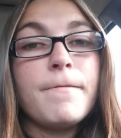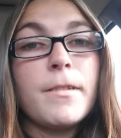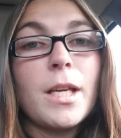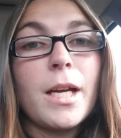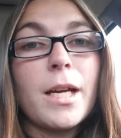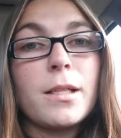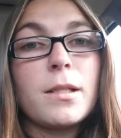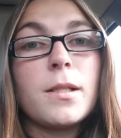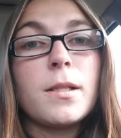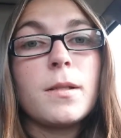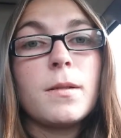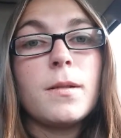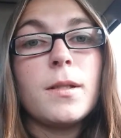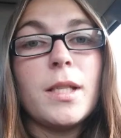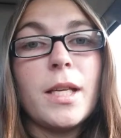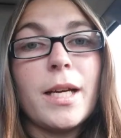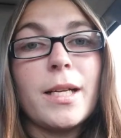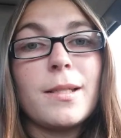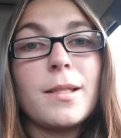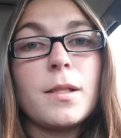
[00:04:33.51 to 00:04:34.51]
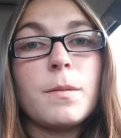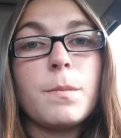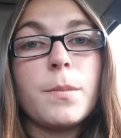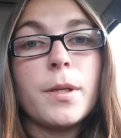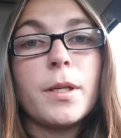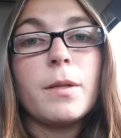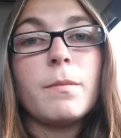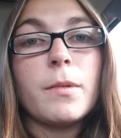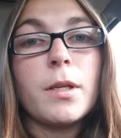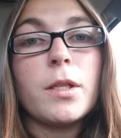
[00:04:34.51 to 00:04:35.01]
that's
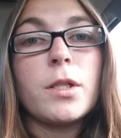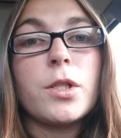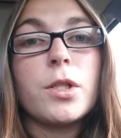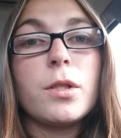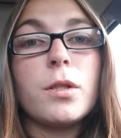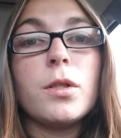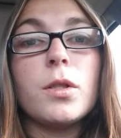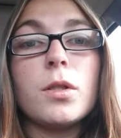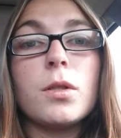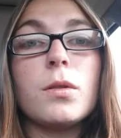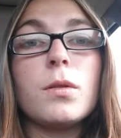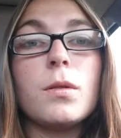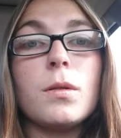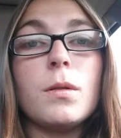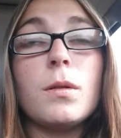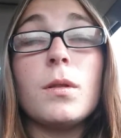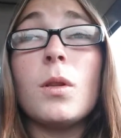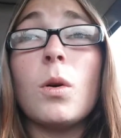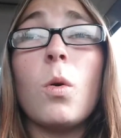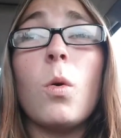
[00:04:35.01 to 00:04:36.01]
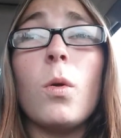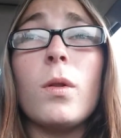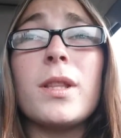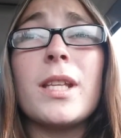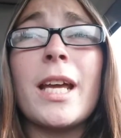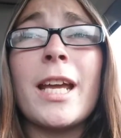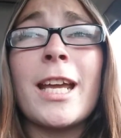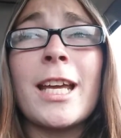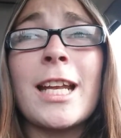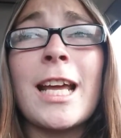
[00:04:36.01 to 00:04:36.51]
pretty much the whole
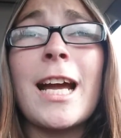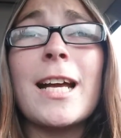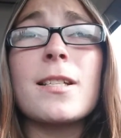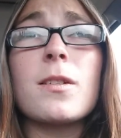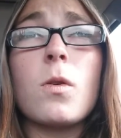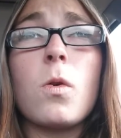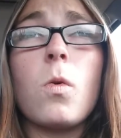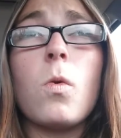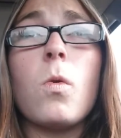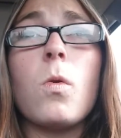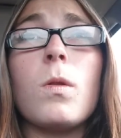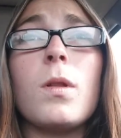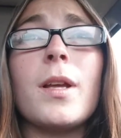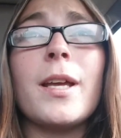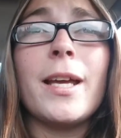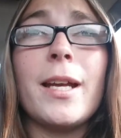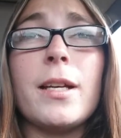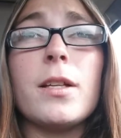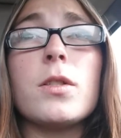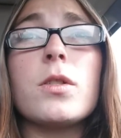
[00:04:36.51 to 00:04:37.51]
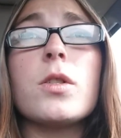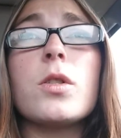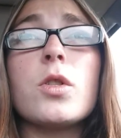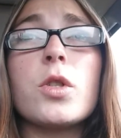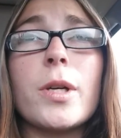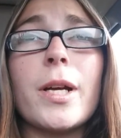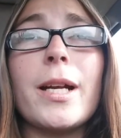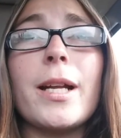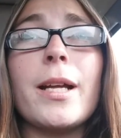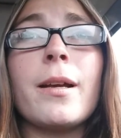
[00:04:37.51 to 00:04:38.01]
thing. It has a hole in its
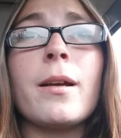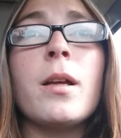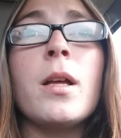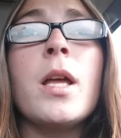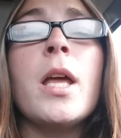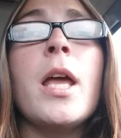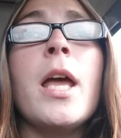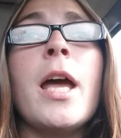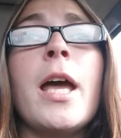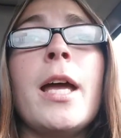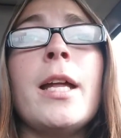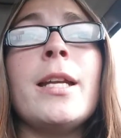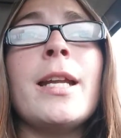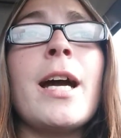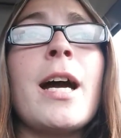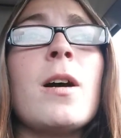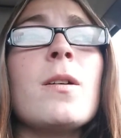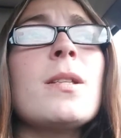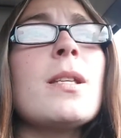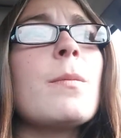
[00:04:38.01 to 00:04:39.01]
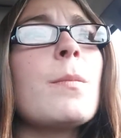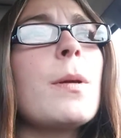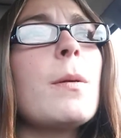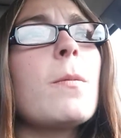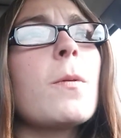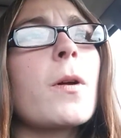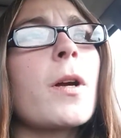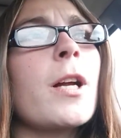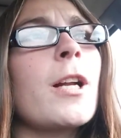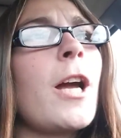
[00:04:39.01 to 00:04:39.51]
training. And now some
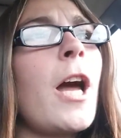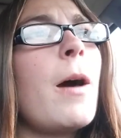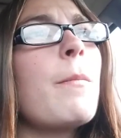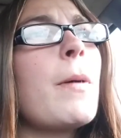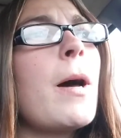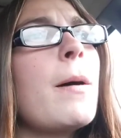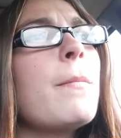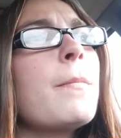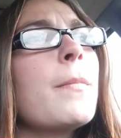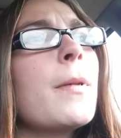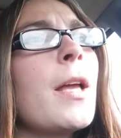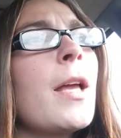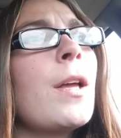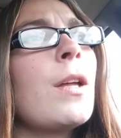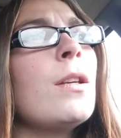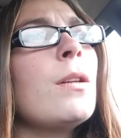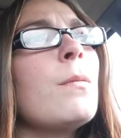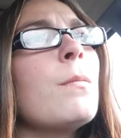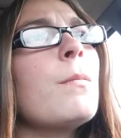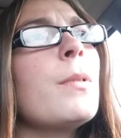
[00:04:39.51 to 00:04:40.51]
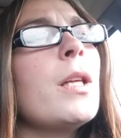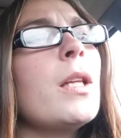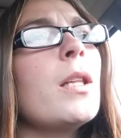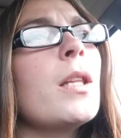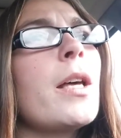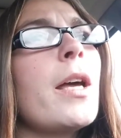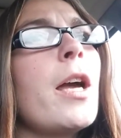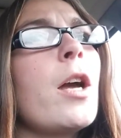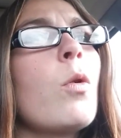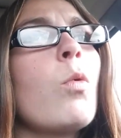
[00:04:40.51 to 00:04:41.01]
people are going to come up and be
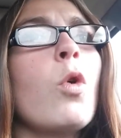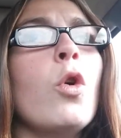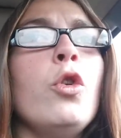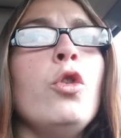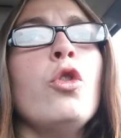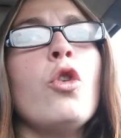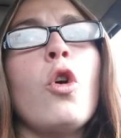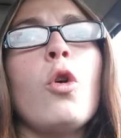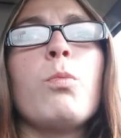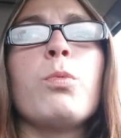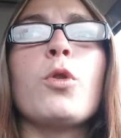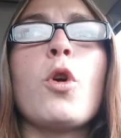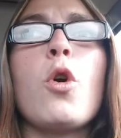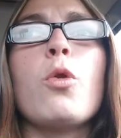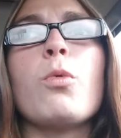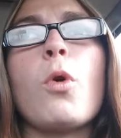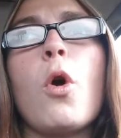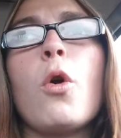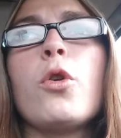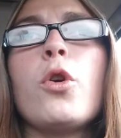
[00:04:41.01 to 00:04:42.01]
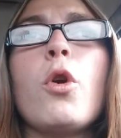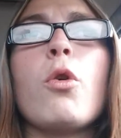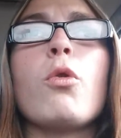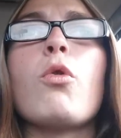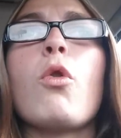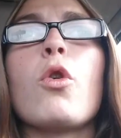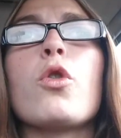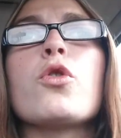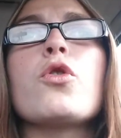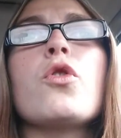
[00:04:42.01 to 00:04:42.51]
like, well, pro rodeo
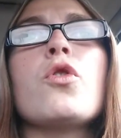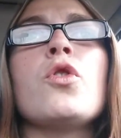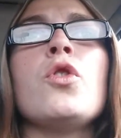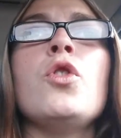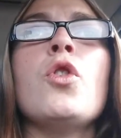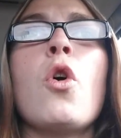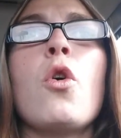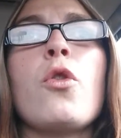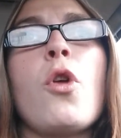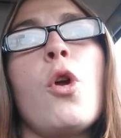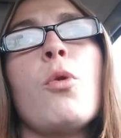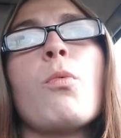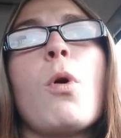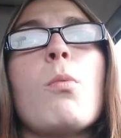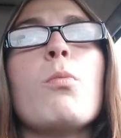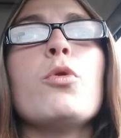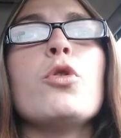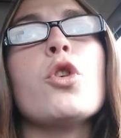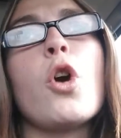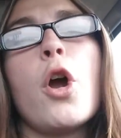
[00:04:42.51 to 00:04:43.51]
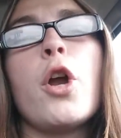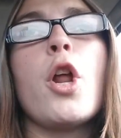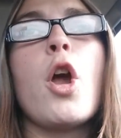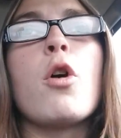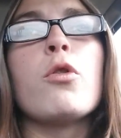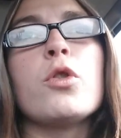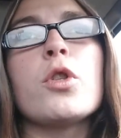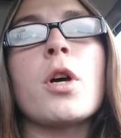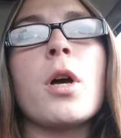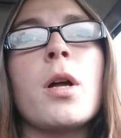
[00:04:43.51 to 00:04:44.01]
horses, they run with tie
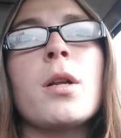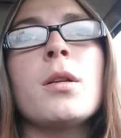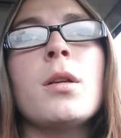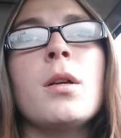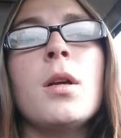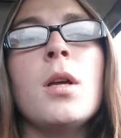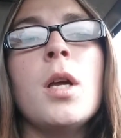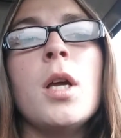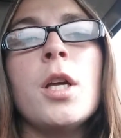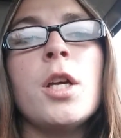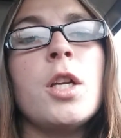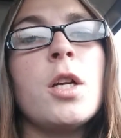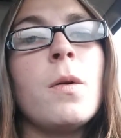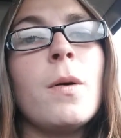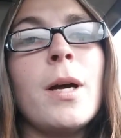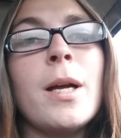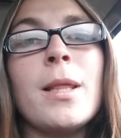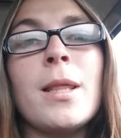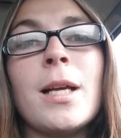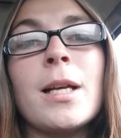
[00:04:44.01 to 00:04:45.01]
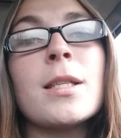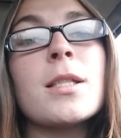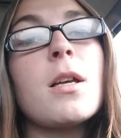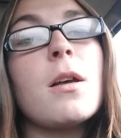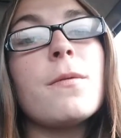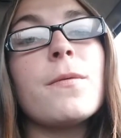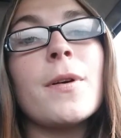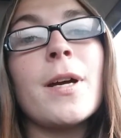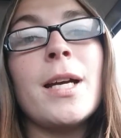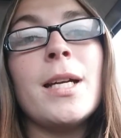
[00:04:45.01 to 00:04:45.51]
downs on. You know what? That's
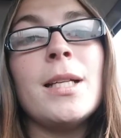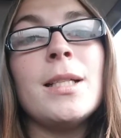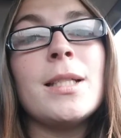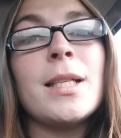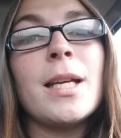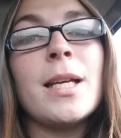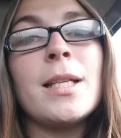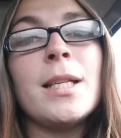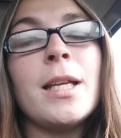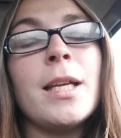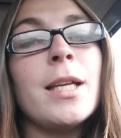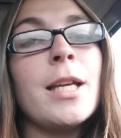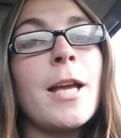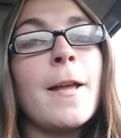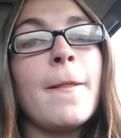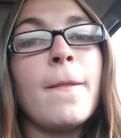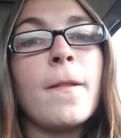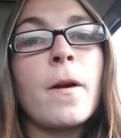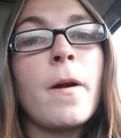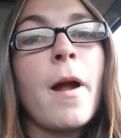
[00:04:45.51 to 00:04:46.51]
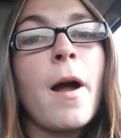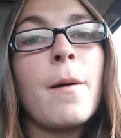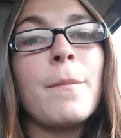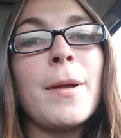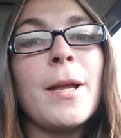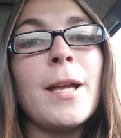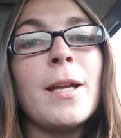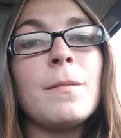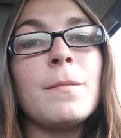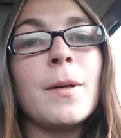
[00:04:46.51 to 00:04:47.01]
all fine and dandy, and they're out
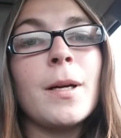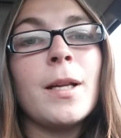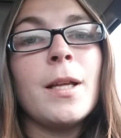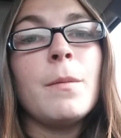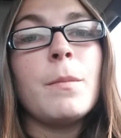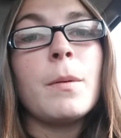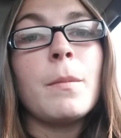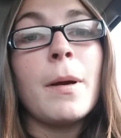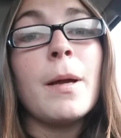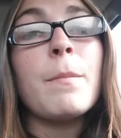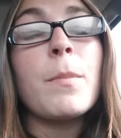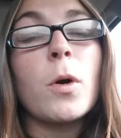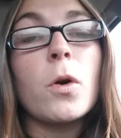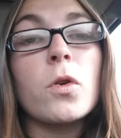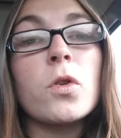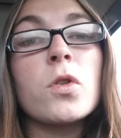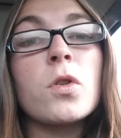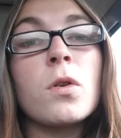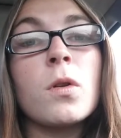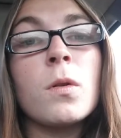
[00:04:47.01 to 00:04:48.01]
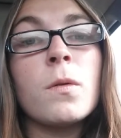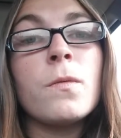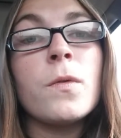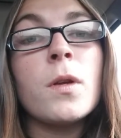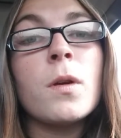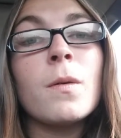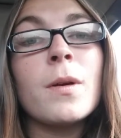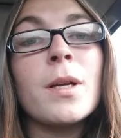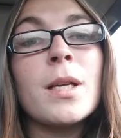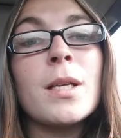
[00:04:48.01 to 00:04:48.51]
making money, but my personal
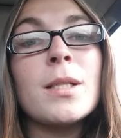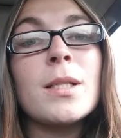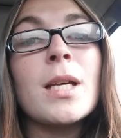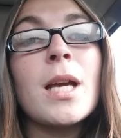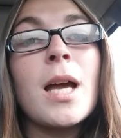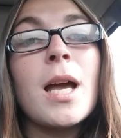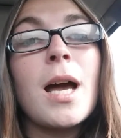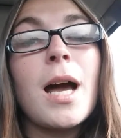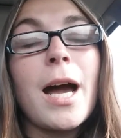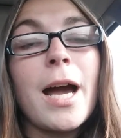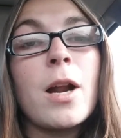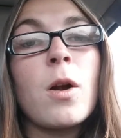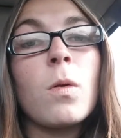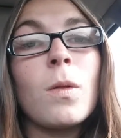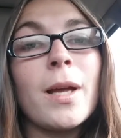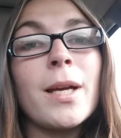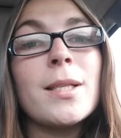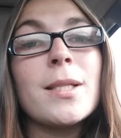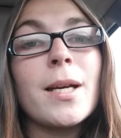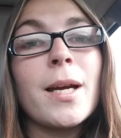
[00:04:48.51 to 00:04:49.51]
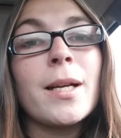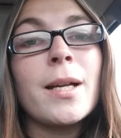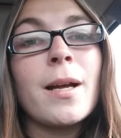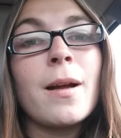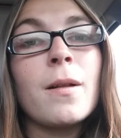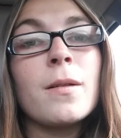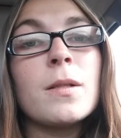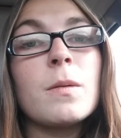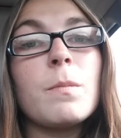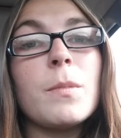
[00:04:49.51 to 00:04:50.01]
view is I don't like tie
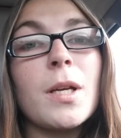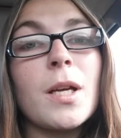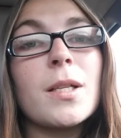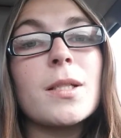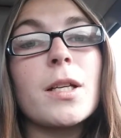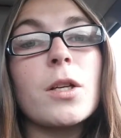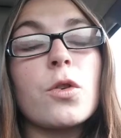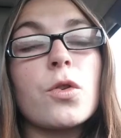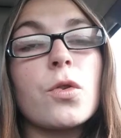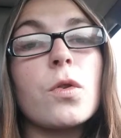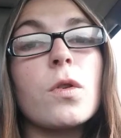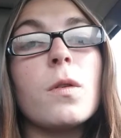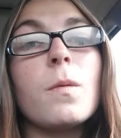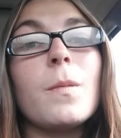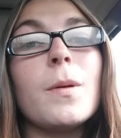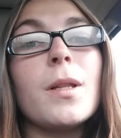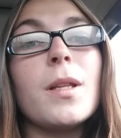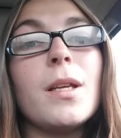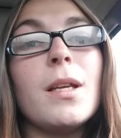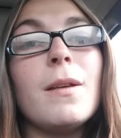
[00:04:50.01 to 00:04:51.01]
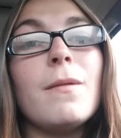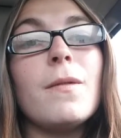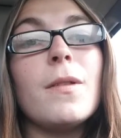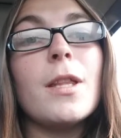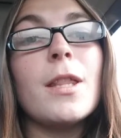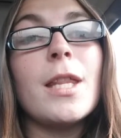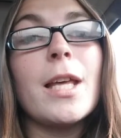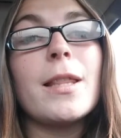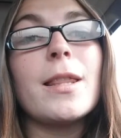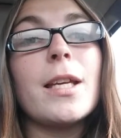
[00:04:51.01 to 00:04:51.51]
downs, because I truly believe
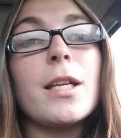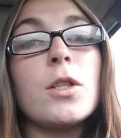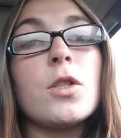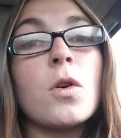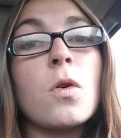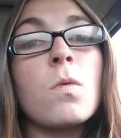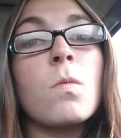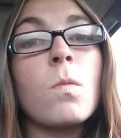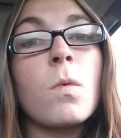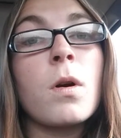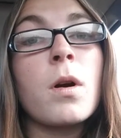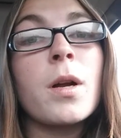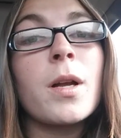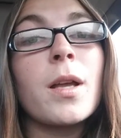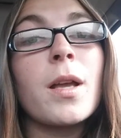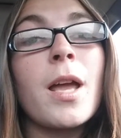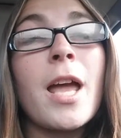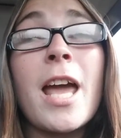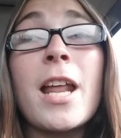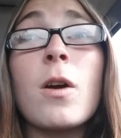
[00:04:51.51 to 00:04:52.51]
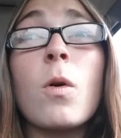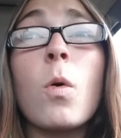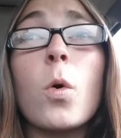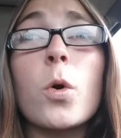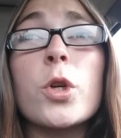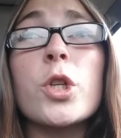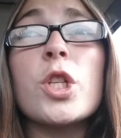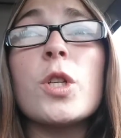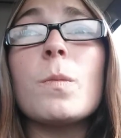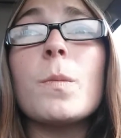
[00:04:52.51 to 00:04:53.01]
that they don't work, and a
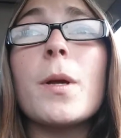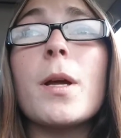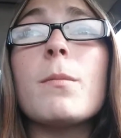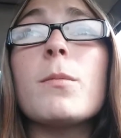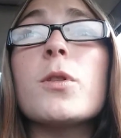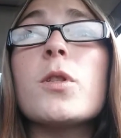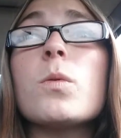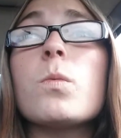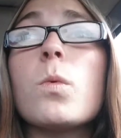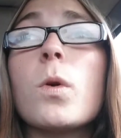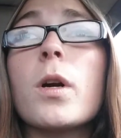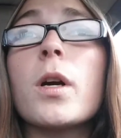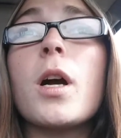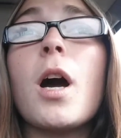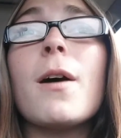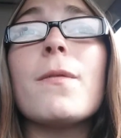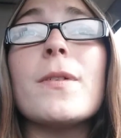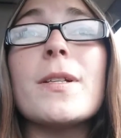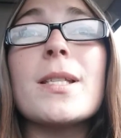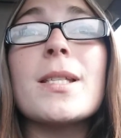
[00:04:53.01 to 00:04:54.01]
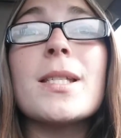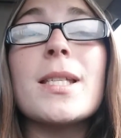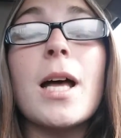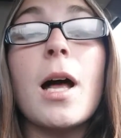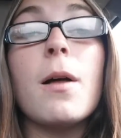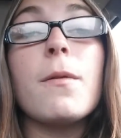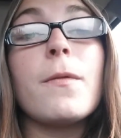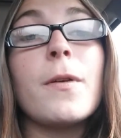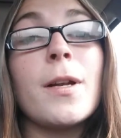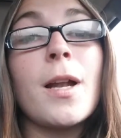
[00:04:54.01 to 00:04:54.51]
horse should be able to work off
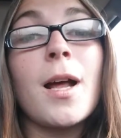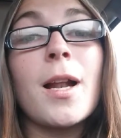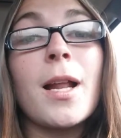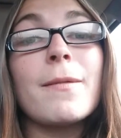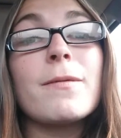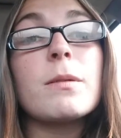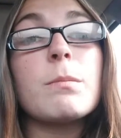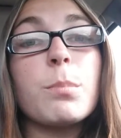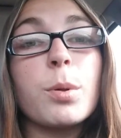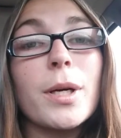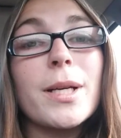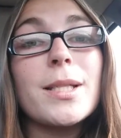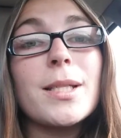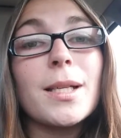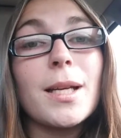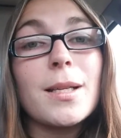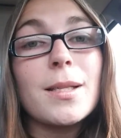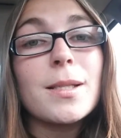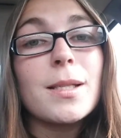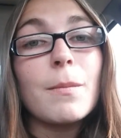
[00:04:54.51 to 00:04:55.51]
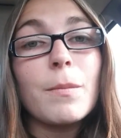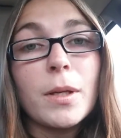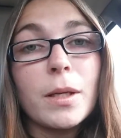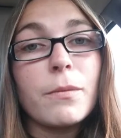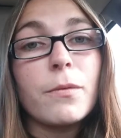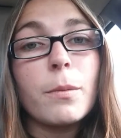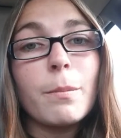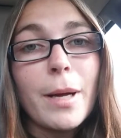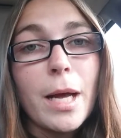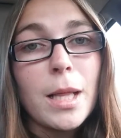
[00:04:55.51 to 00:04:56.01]
itself and not have to brace against
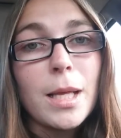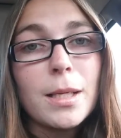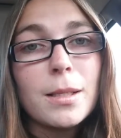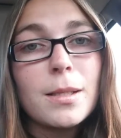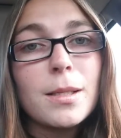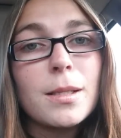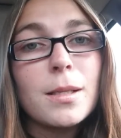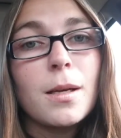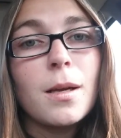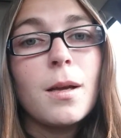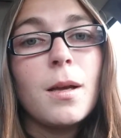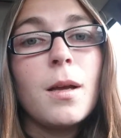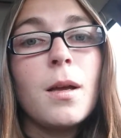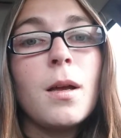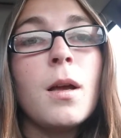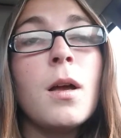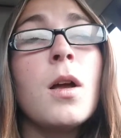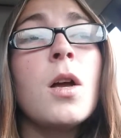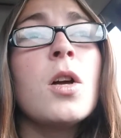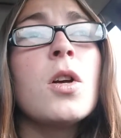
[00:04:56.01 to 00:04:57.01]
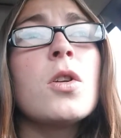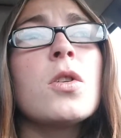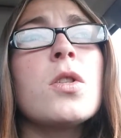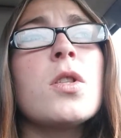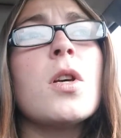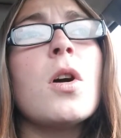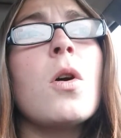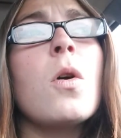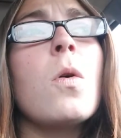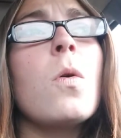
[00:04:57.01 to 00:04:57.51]
something for balance.
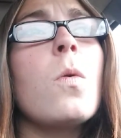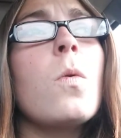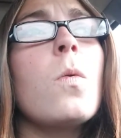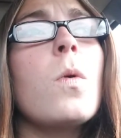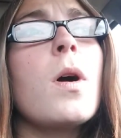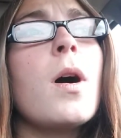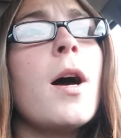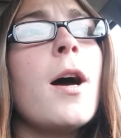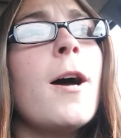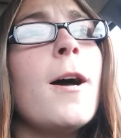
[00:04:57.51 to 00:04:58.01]
So,